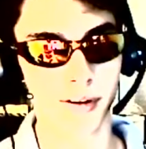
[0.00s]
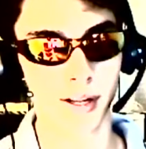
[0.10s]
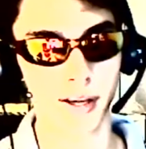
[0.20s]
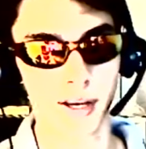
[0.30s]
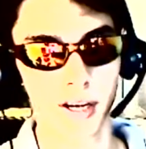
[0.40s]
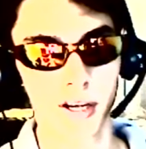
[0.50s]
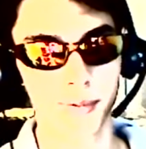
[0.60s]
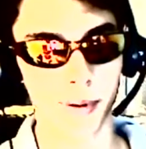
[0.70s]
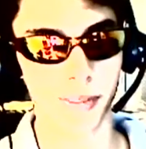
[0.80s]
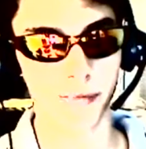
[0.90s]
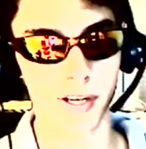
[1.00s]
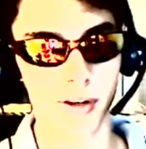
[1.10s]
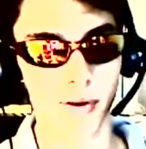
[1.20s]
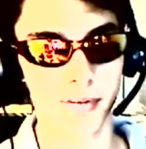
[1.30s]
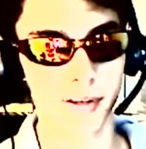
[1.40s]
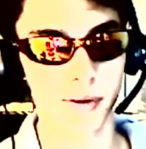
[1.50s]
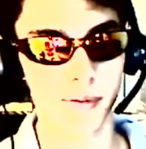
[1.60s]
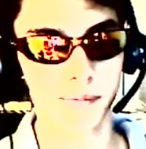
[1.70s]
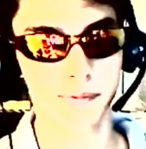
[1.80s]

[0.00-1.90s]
and I split the videos into,